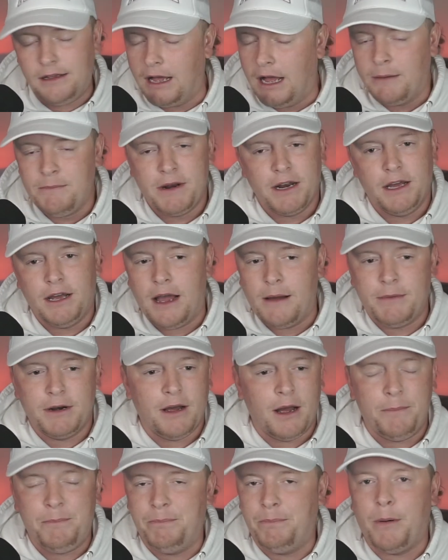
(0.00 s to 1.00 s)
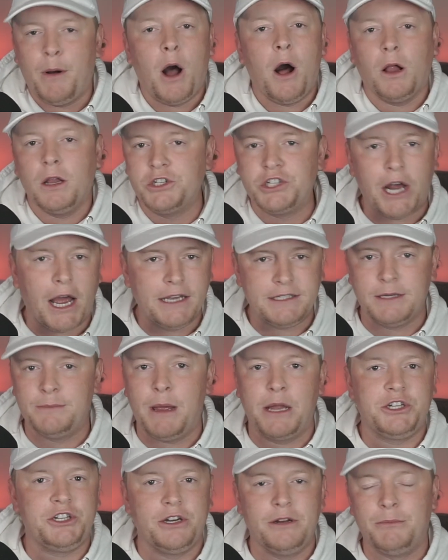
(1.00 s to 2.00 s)
I'm gonna apologize and
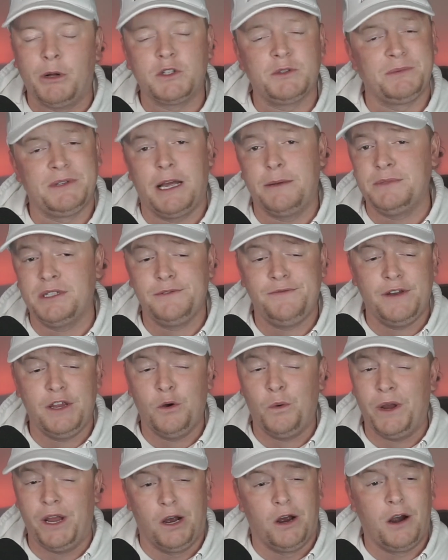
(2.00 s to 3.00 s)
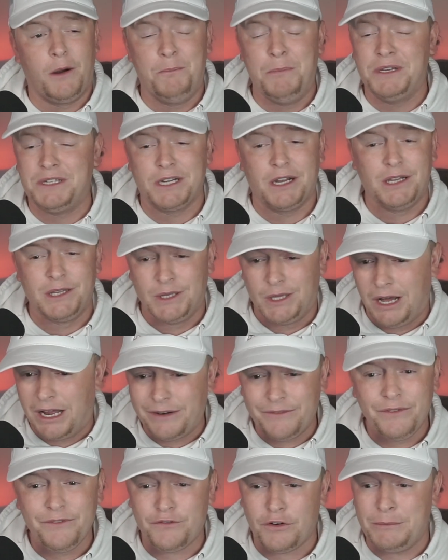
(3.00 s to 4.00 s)
mention it multiple times in this video. We are missing a
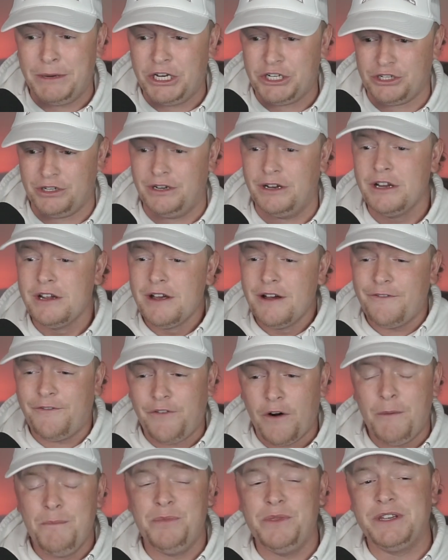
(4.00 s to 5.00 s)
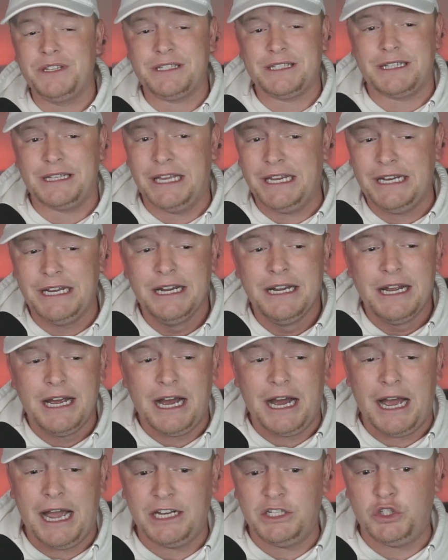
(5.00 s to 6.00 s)
lot of information from this slate.
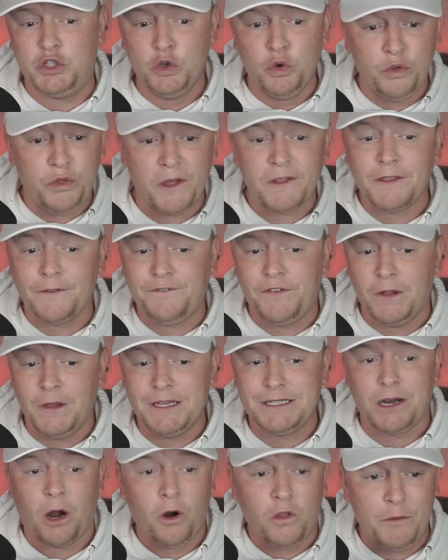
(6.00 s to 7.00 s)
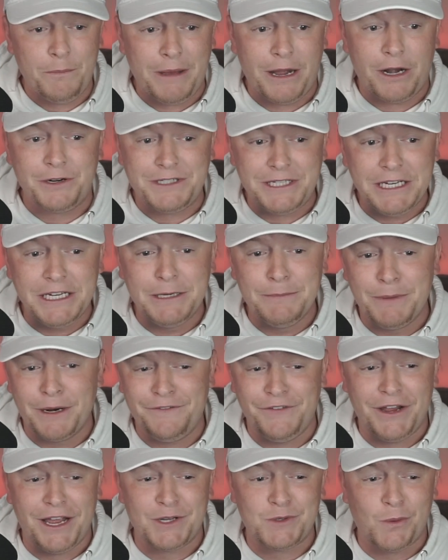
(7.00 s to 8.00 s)
I do think the Phillies are the better team, but
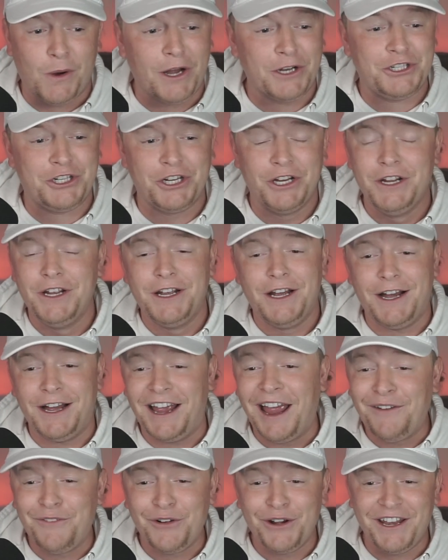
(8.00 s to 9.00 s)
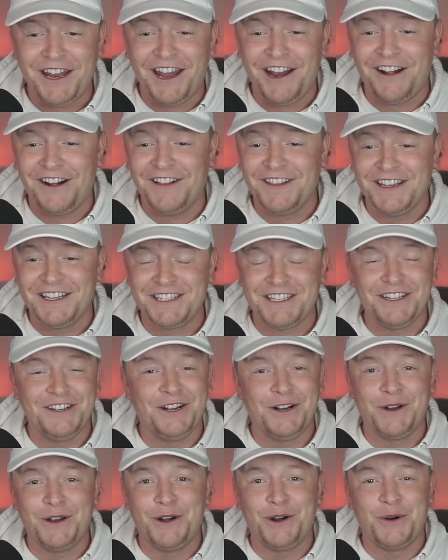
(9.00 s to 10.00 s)
if you guys watch every day, or at least you
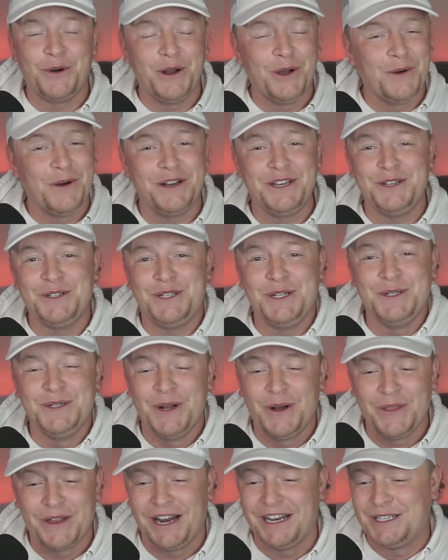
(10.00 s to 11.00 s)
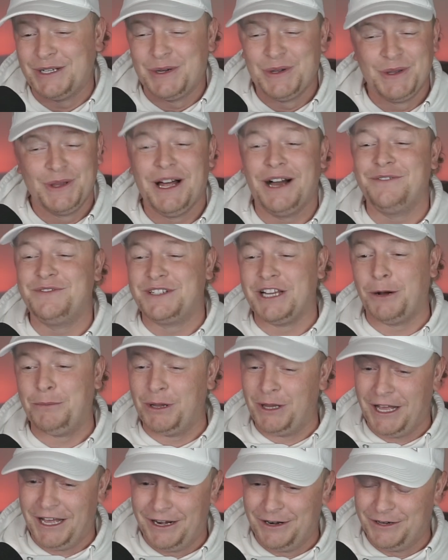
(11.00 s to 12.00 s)
know you're a real one, you do know that I don't love
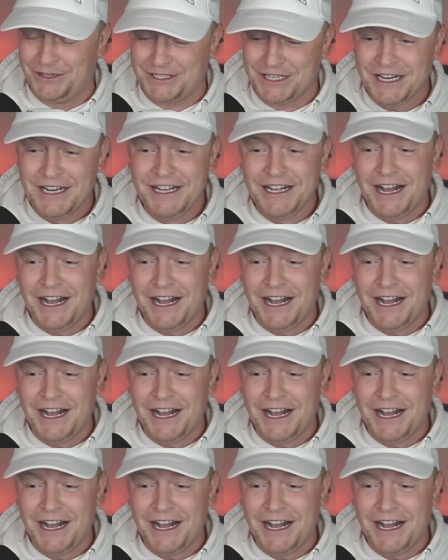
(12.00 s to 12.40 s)
doubleheaders